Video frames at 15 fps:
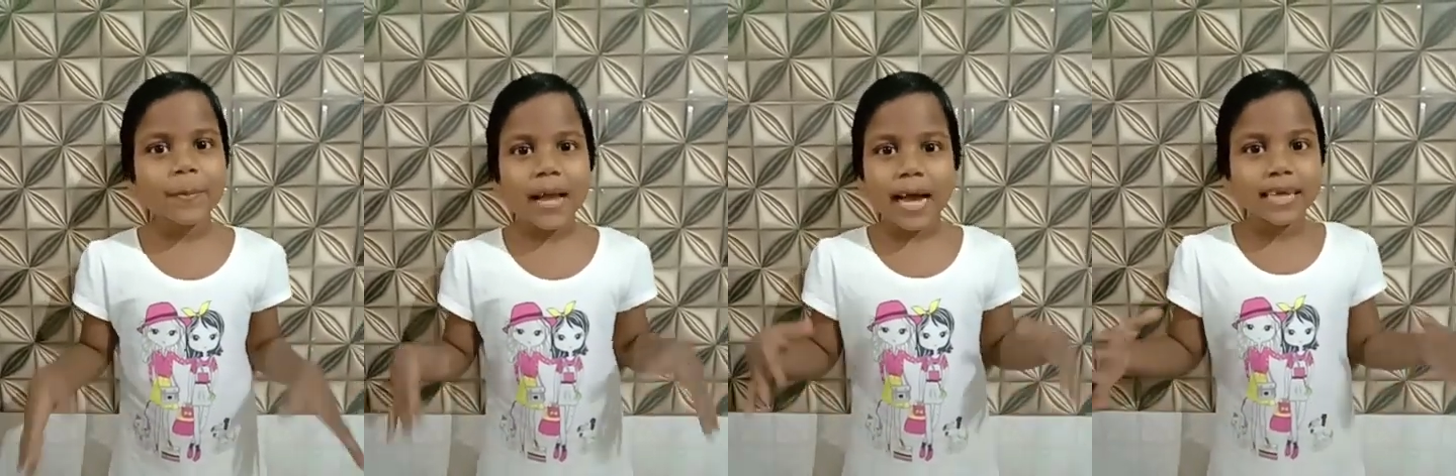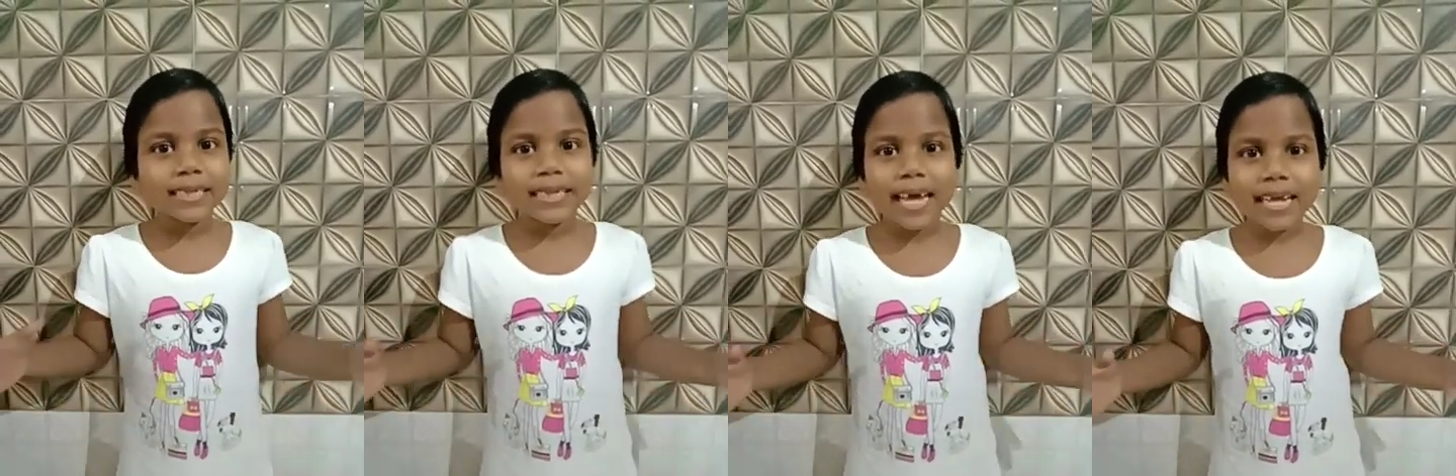
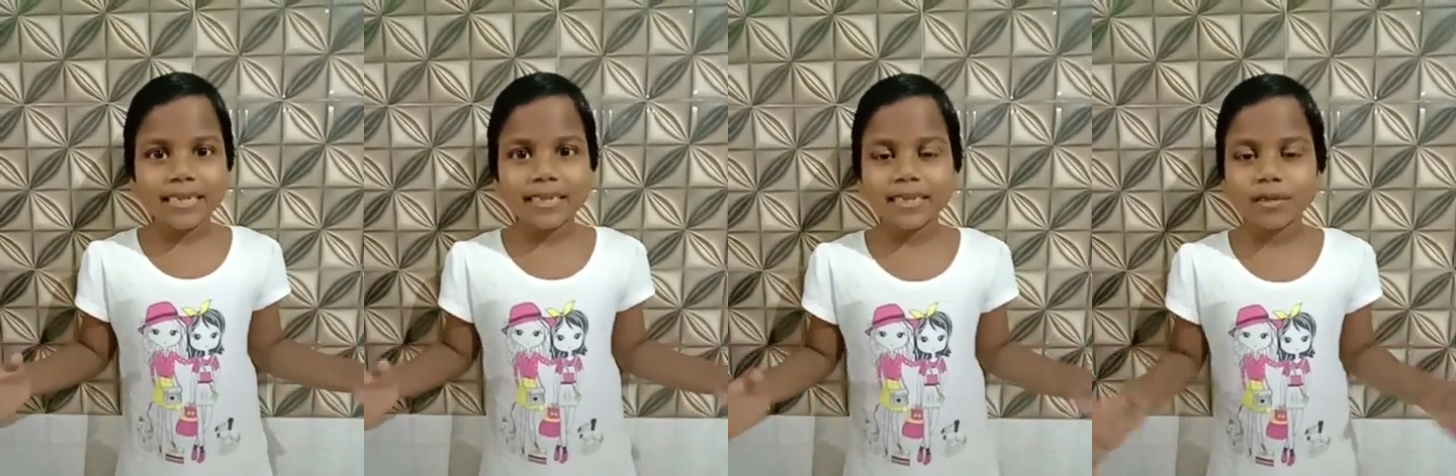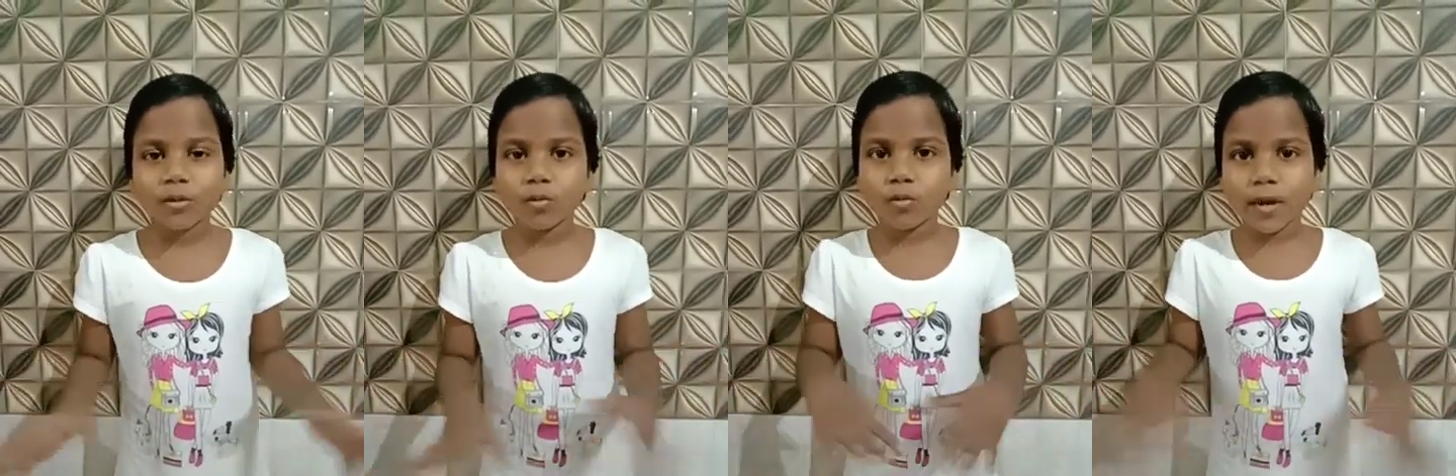And that's
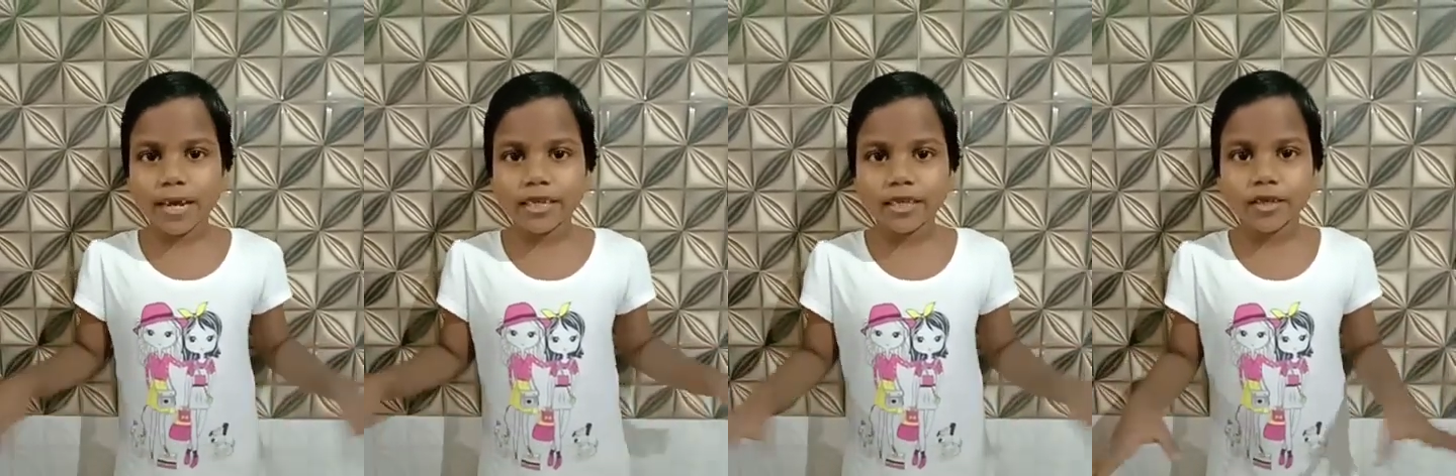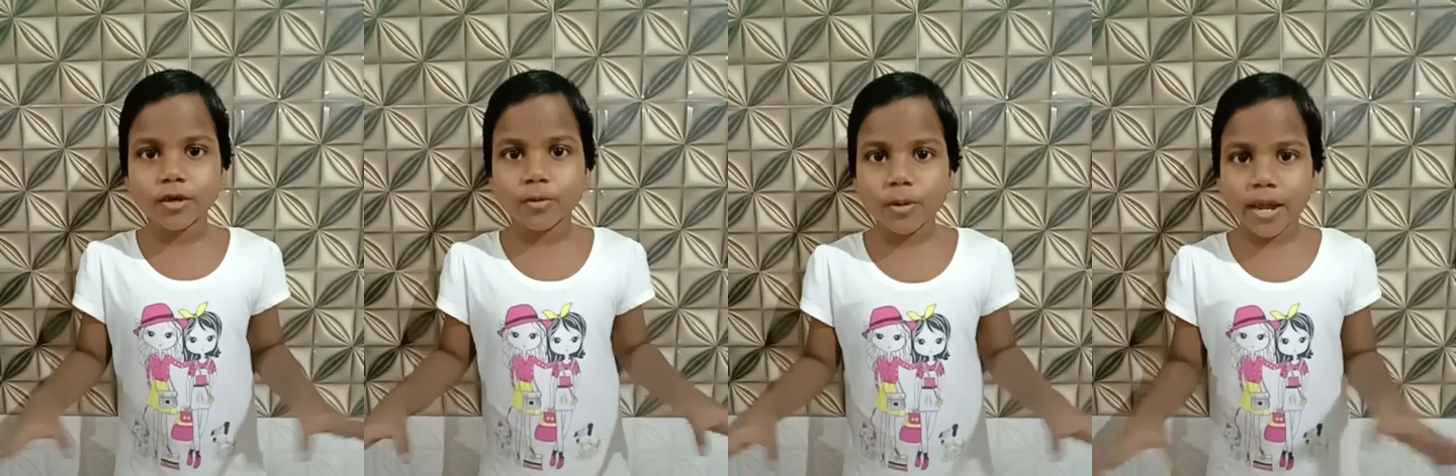the
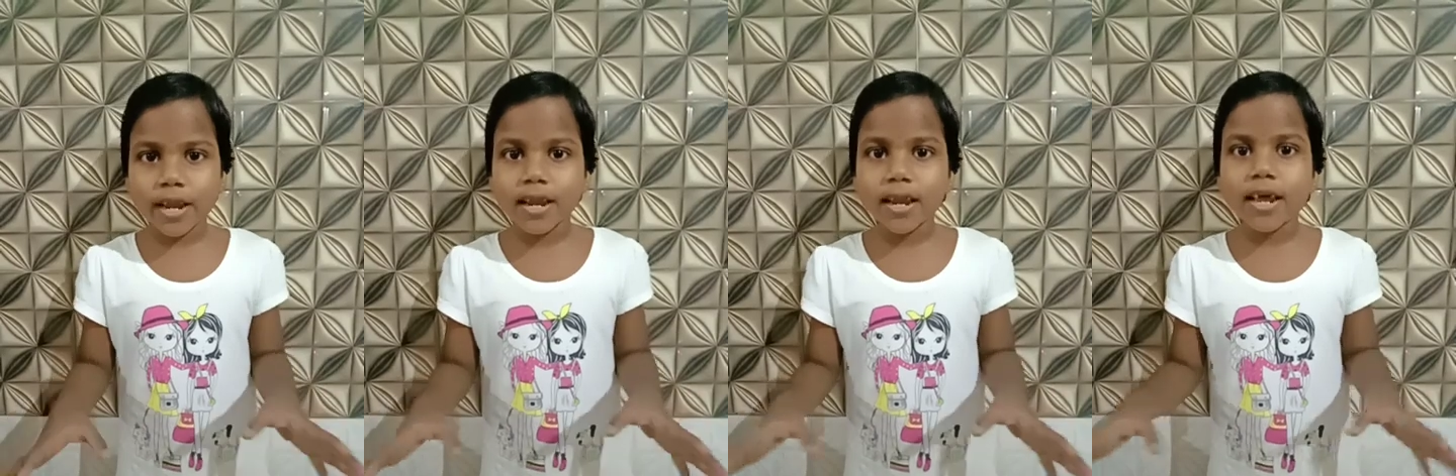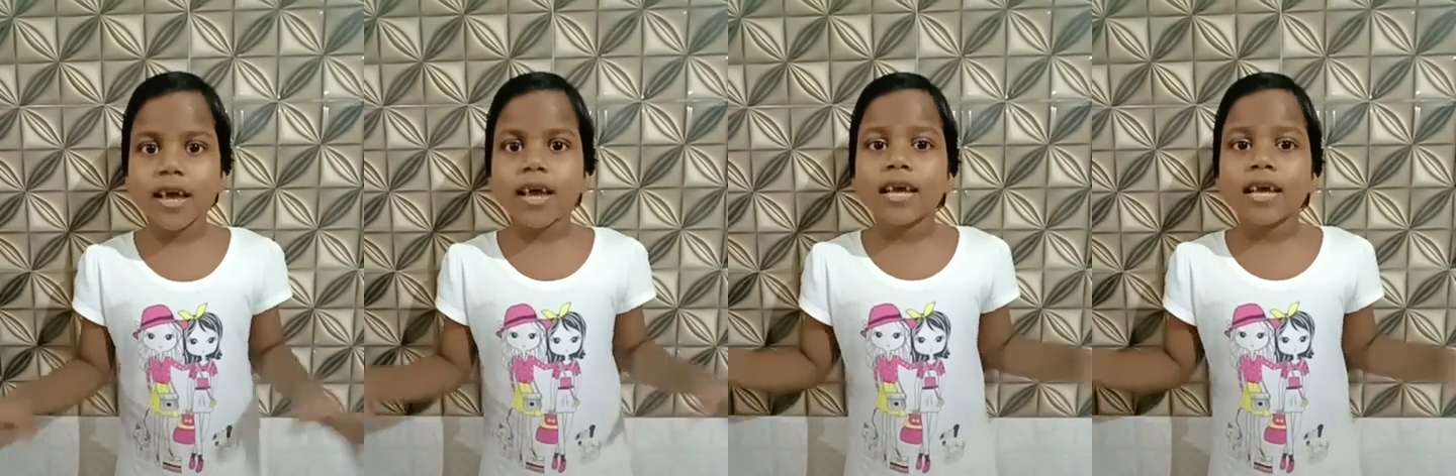ways you can